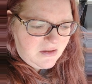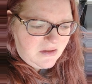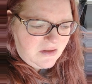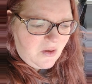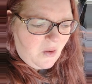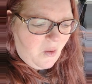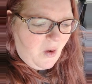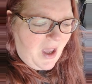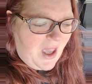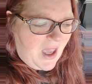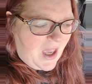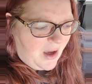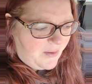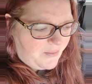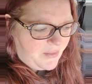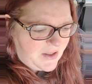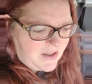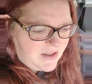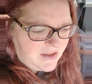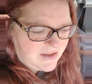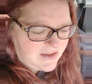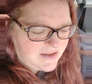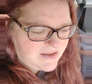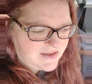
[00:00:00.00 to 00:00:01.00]
no
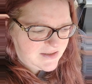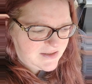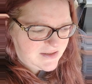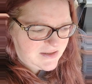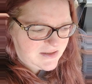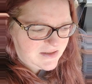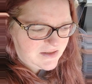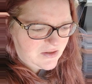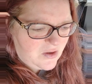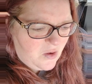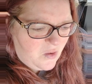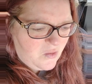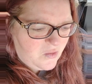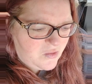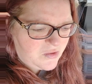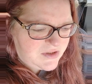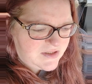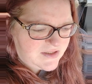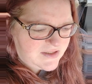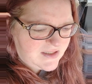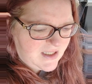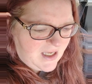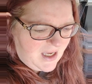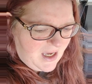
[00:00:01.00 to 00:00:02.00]
happiness, no
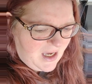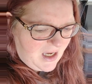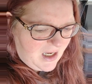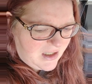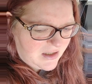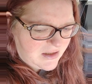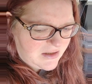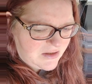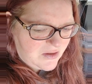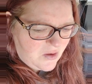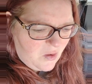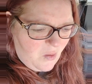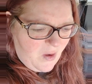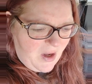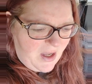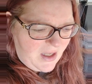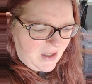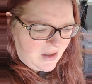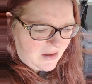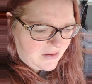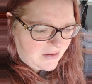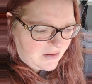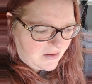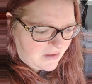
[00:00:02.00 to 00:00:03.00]
sad, no
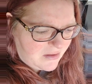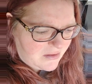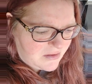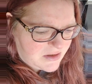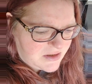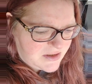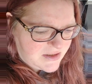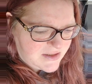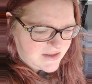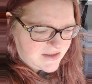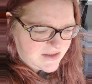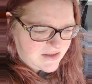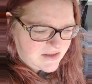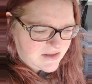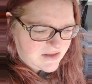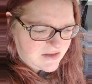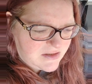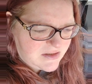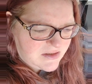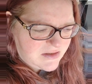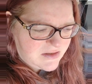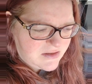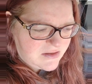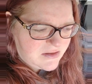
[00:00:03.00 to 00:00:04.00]
anger,
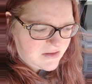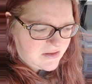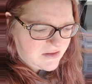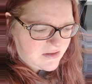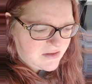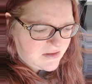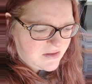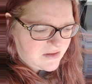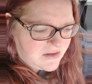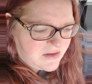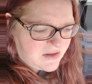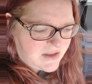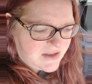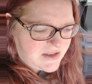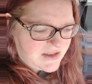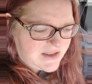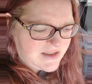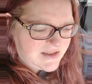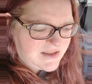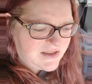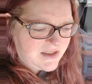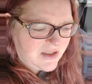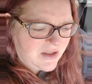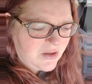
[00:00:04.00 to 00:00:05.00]
it's
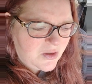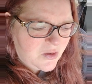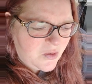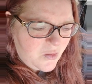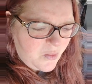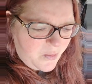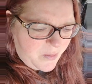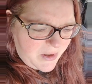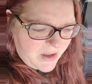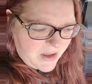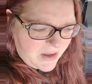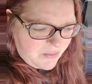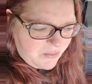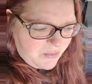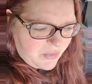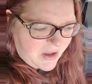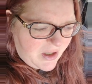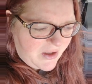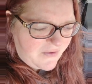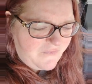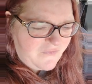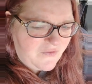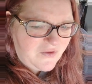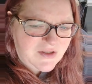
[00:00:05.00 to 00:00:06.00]
just looping, but
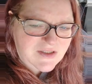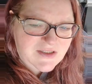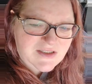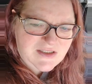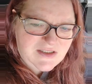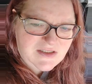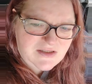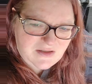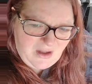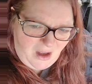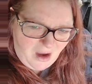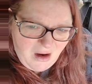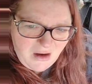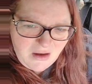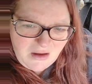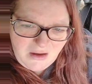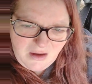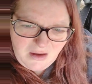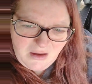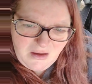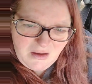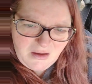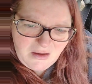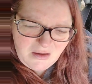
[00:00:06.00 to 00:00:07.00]
I feel stuck.
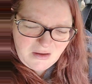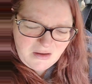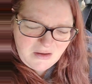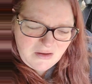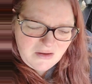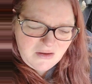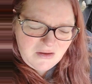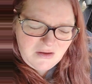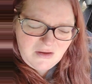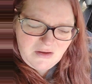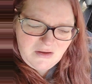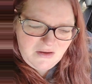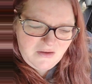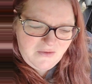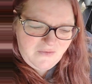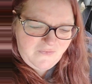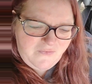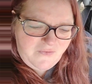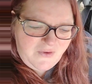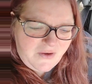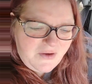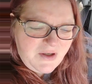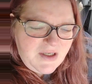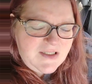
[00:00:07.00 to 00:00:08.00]

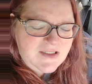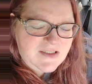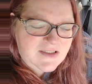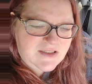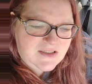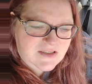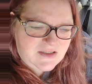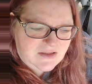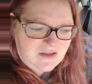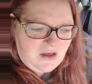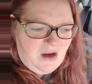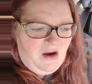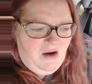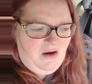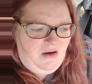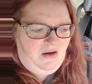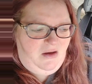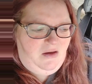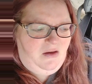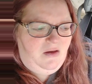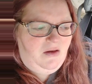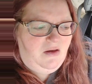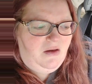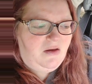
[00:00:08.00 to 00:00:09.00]
Very stuck.